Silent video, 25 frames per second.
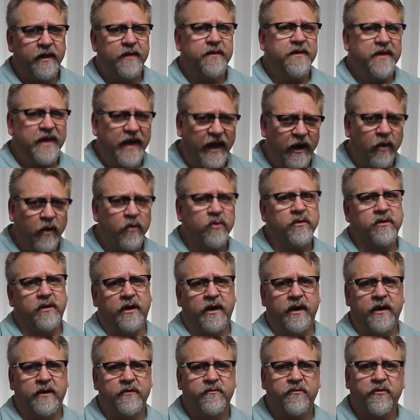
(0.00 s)
the
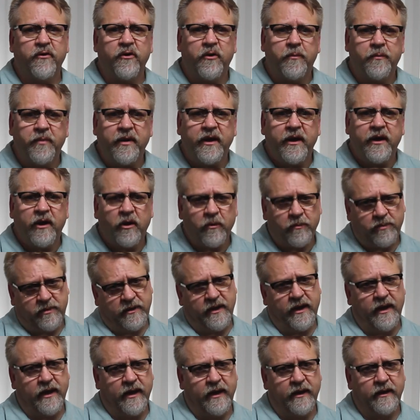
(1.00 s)
outline for your PL
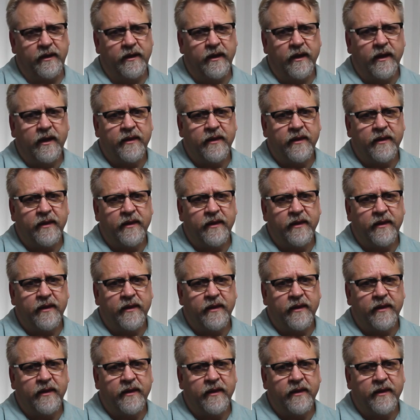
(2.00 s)
plan